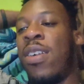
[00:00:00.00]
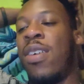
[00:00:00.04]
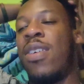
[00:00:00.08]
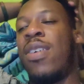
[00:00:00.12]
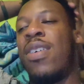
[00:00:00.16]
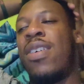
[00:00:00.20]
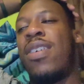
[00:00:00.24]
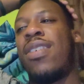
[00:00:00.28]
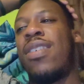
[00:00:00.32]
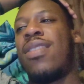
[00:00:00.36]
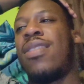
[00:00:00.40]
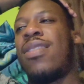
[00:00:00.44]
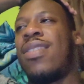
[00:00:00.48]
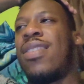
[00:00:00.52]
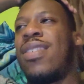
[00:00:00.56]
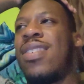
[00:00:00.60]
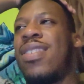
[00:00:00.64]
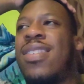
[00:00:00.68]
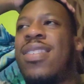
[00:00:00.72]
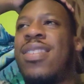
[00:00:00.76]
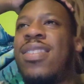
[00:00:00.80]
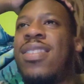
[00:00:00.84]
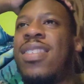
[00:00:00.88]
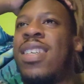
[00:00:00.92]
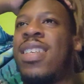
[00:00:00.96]

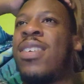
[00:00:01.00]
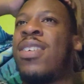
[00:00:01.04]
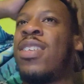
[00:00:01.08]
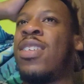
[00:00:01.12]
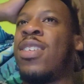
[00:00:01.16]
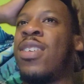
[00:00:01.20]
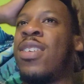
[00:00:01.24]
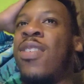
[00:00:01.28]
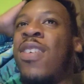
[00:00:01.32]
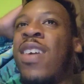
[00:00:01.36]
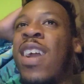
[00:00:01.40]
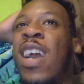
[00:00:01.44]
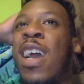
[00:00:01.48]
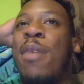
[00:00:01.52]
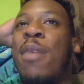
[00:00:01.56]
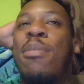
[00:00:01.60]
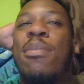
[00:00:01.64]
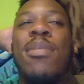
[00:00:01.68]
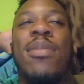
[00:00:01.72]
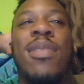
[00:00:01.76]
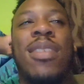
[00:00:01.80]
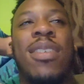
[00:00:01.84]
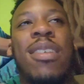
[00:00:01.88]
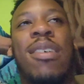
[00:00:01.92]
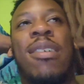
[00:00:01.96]
Oh, it's a rap,
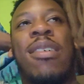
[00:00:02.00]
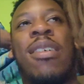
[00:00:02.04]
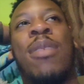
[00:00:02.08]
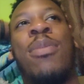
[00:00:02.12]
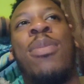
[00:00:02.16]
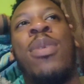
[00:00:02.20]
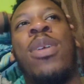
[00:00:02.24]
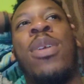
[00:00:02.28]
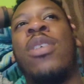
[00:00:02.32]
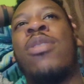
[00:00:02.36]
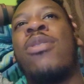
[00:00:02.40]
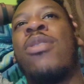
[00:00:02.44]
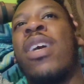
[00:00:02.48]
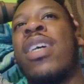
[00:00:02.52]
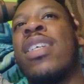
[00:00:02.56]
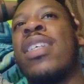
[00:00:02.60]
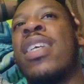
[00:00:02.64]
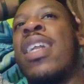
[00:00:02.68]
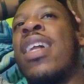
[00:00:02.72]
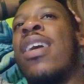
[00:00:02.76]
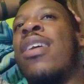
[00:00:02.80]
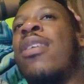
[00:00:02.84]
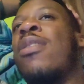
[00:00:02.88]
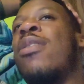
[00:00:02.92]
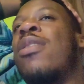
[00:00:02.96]
so let me scratch that
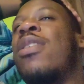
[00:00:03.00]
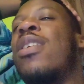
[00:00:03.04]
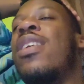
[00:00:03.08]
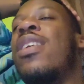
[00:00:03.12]
out.